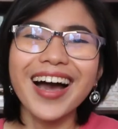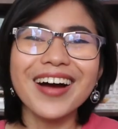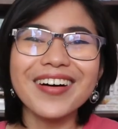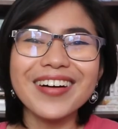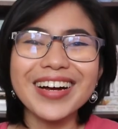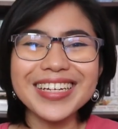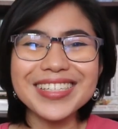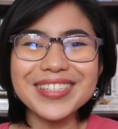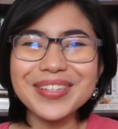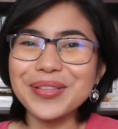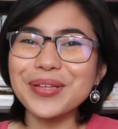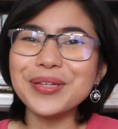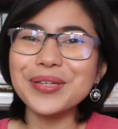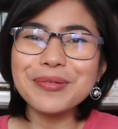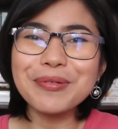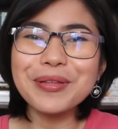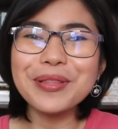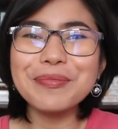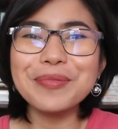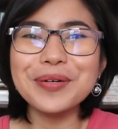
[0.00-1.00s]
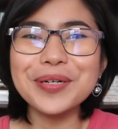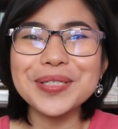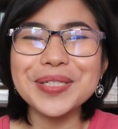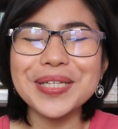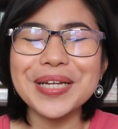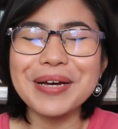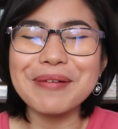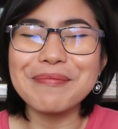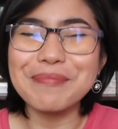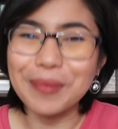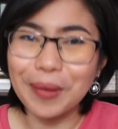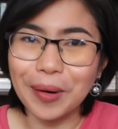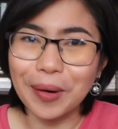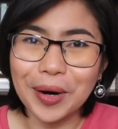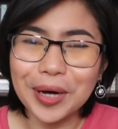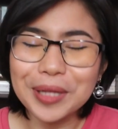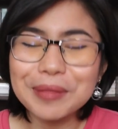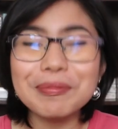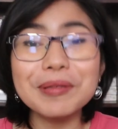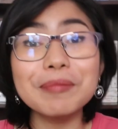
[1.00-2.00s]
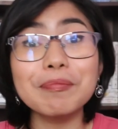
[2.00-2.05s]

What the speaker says: Alright, so those were the books that I bought.